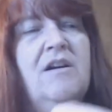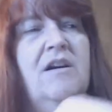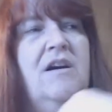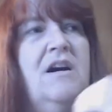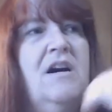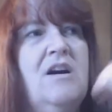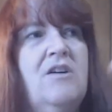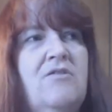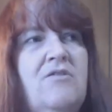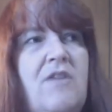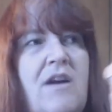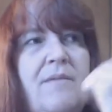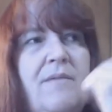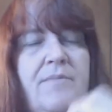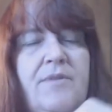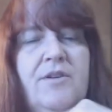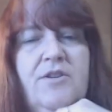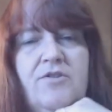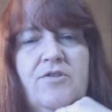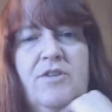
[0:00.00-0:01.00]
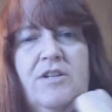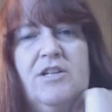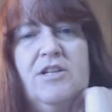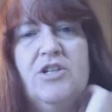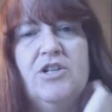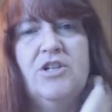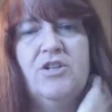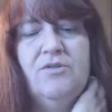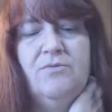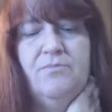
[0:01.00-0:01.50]
I'll grab the
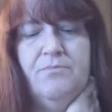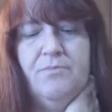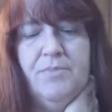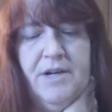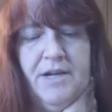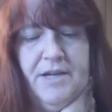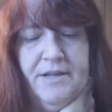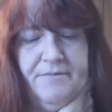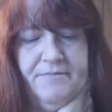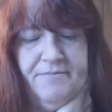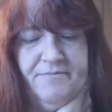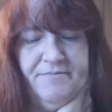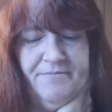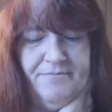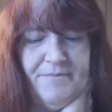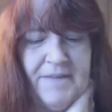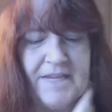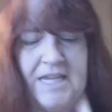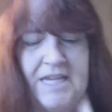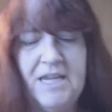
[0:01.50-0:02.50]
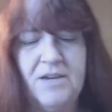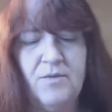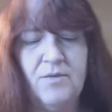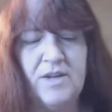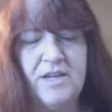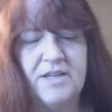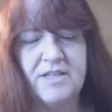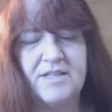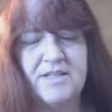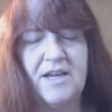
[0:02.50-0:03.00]
traditional, but my
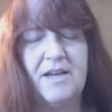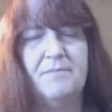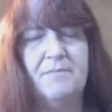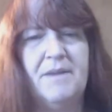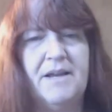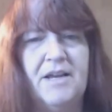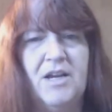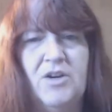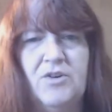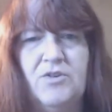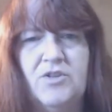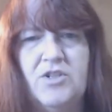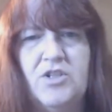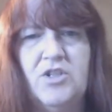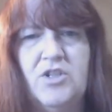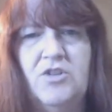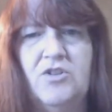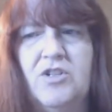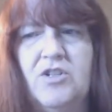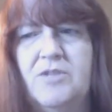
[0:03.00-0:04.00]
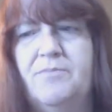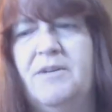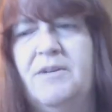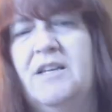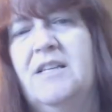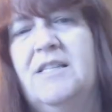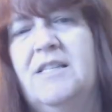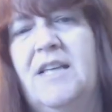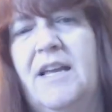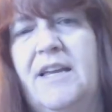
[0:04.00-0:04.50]
Kiwi is kind of my go-to just
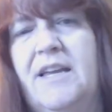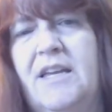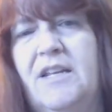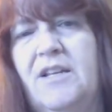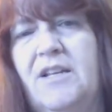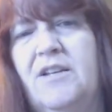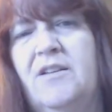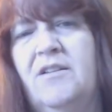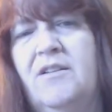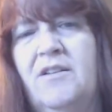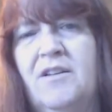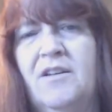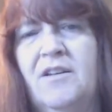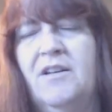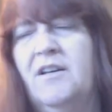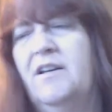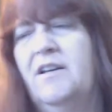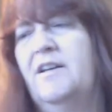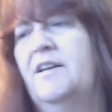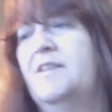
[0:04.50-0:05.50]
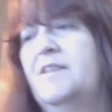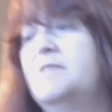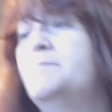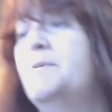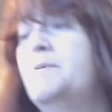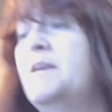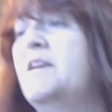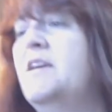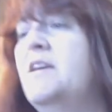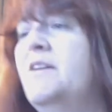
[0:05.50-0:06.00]
because I can, uh,
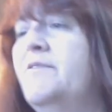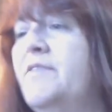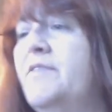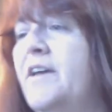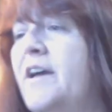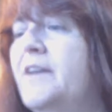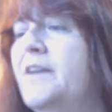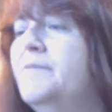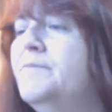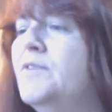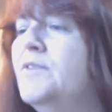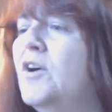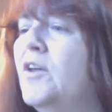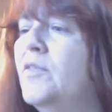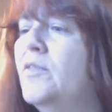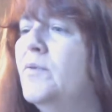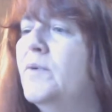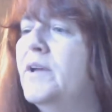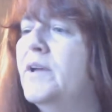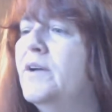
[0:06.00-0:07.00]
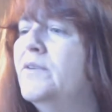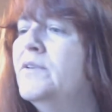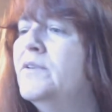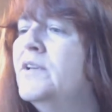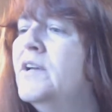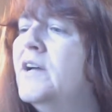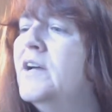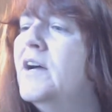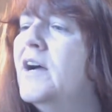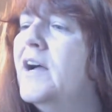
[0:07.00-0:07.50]
speaking of that on the wheel,
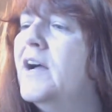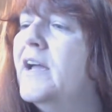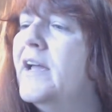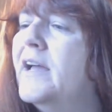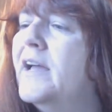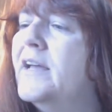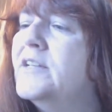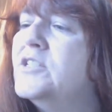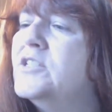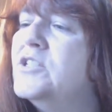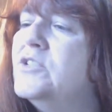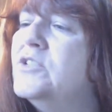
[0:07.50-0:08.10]
I had to